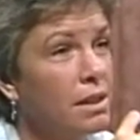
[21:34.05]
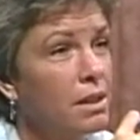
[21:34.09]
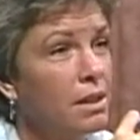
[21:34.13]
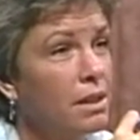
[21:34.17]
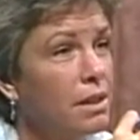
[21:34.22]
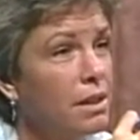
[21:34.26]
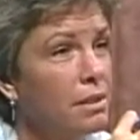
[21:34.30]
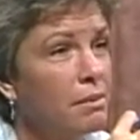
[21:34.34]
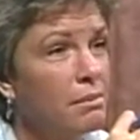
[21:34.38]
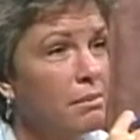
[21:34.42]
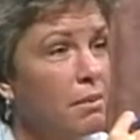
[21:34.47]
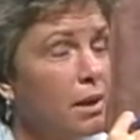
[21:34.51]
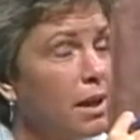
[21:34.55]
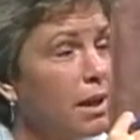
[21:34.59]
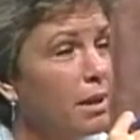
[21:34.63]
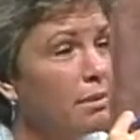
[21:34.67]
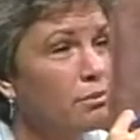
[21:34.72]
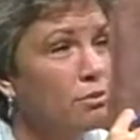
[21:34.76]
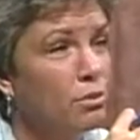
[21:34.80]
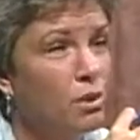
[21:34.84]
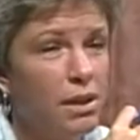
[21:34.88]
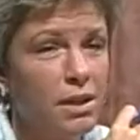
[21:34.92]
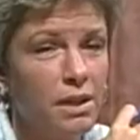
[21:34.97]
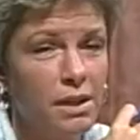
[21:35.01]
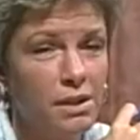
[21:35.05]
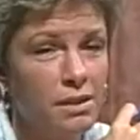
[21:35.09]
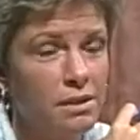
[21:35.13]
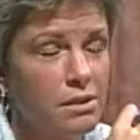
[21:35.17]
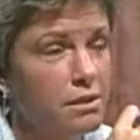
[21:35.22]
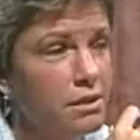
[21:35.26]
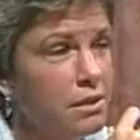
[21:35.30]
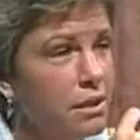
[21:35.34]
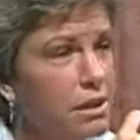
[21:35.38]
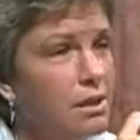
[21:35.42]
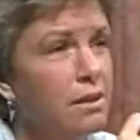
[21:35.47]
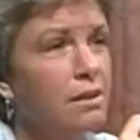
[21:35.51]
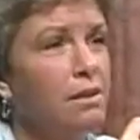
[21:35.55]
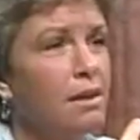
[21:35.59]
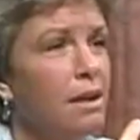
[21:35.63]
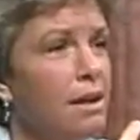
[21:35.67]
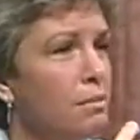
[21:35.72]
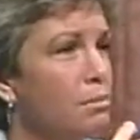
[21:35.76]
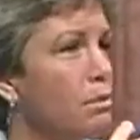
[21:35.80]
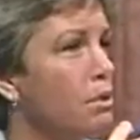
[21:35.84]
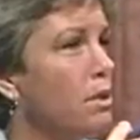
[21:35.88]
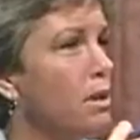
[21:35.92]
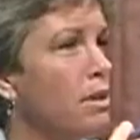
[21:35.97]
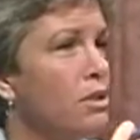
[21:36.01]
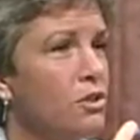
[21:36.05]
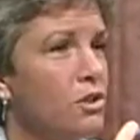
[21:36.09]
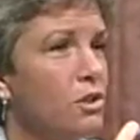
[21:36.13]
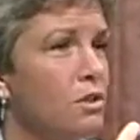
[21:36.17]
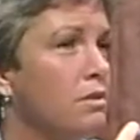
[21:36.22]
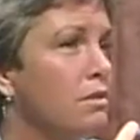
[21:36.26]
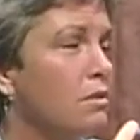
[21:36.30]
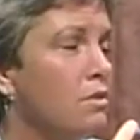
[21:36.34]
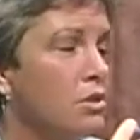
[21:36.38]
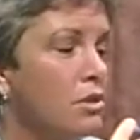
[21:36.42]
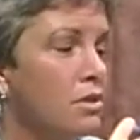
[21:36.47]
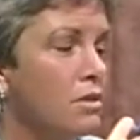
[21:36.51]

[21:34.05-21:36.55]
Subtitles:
I'm running a legal operation,